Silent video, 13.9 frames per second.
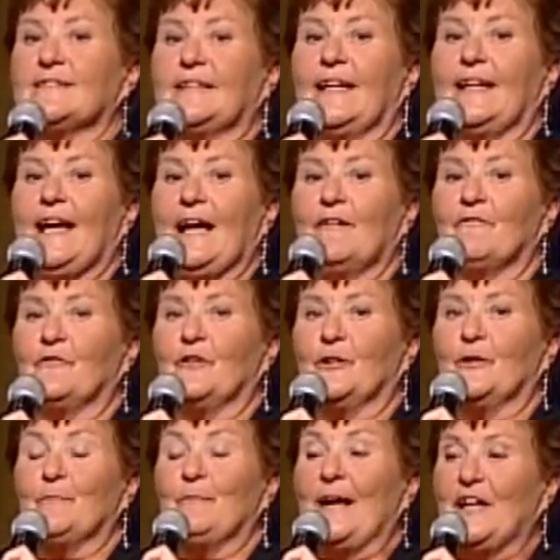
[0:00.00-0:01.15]
that I'd have
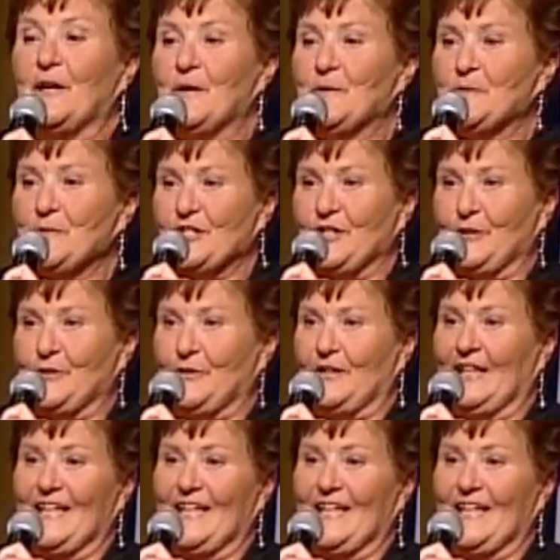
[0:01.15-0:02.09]
for my own children.